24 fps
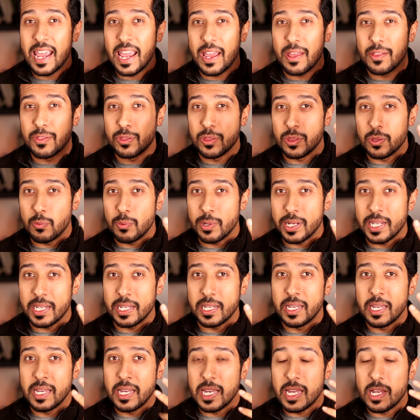And
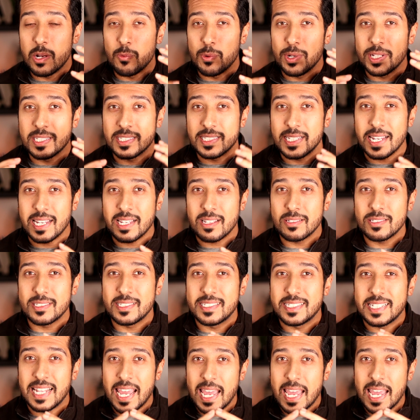three, it recycles